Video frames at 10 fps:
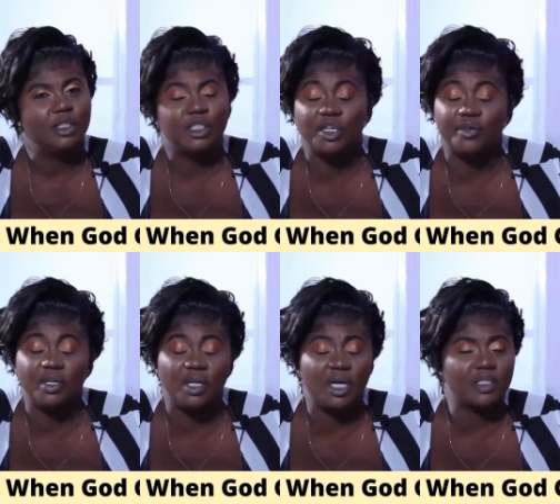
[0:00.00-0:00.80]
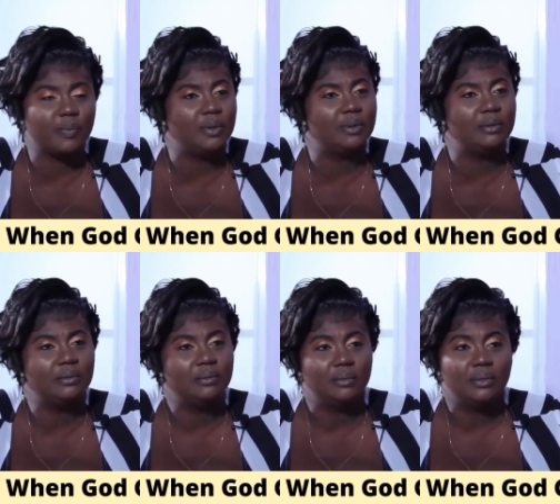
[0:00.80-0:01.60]
Sharing the gospel.
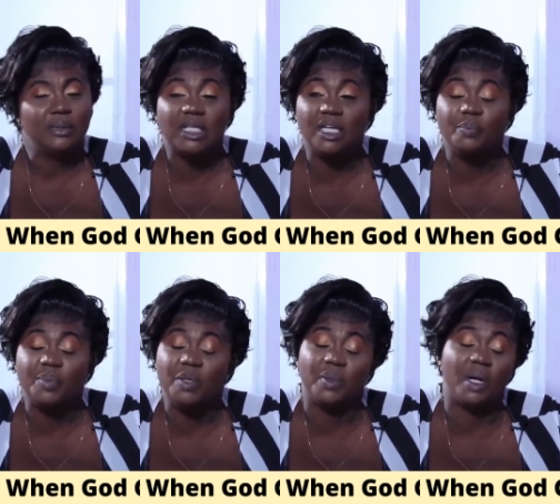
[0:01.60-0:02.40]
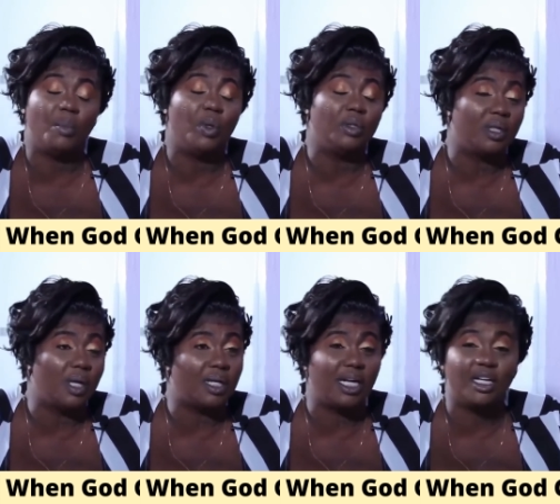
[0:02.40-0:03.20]
Telling people about
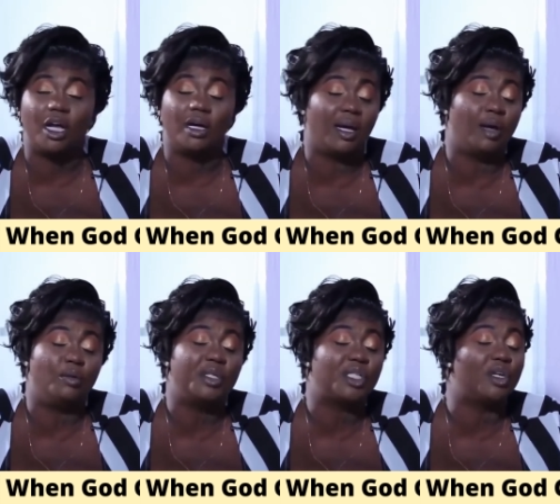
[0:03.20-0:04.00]
God. I will be